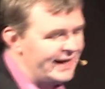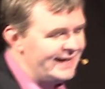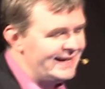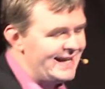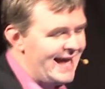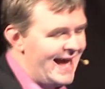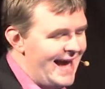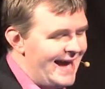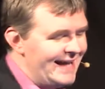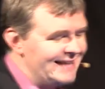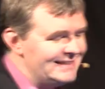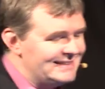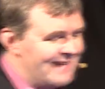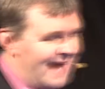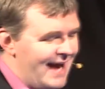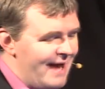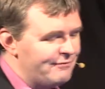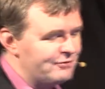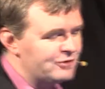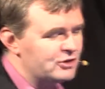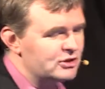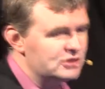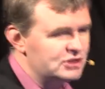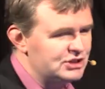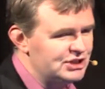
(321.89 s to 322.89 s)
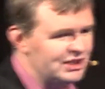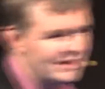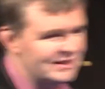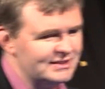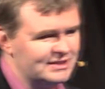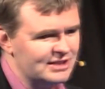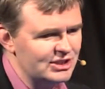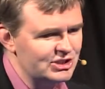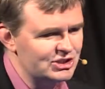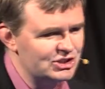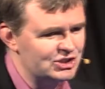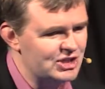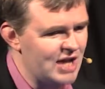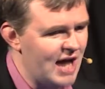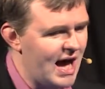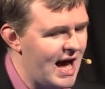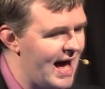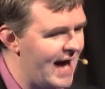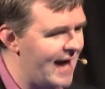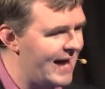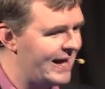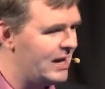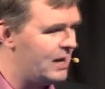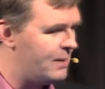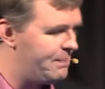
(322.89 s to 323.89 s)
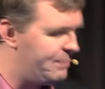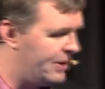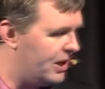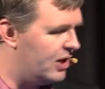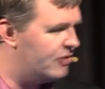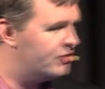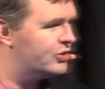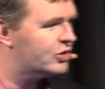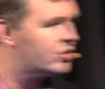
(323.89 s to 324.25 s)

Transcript: days after Jesus died upon the